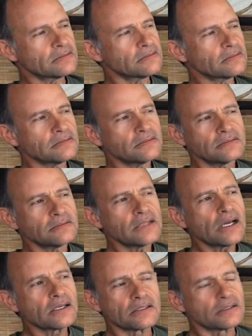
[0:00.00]

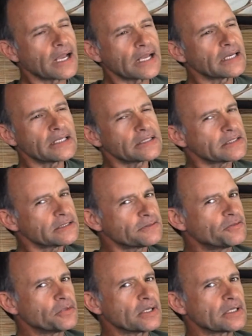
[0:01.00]
No, and
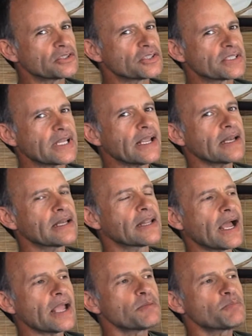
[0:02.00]
if you understand
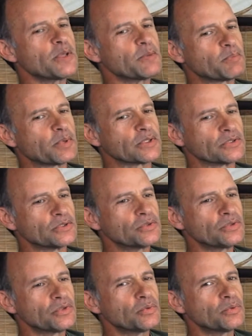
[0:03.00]
Thai people,
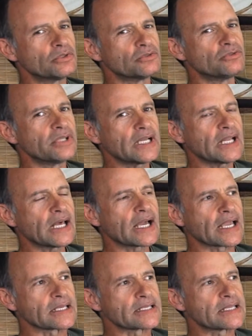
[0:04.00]
you would
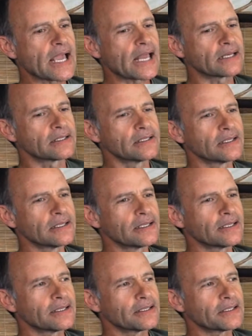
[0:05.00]
realize that
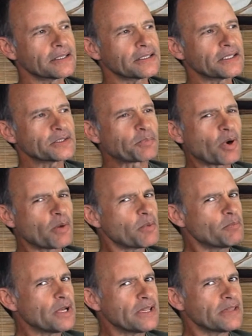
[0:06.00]
it is
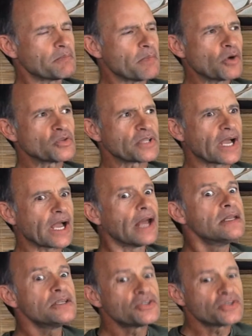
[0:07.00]
probably the most
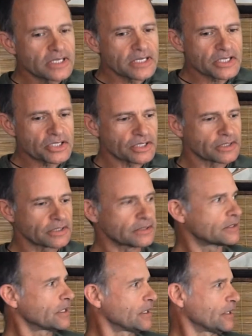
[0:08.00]

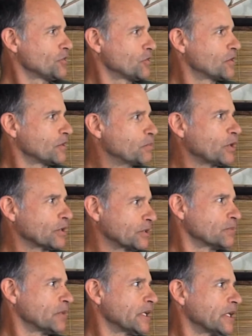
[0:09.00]
untraditional thing you could
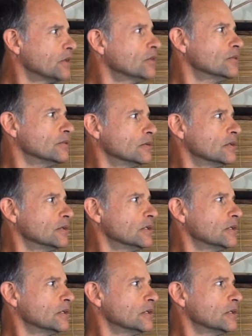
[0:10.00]
possibly do,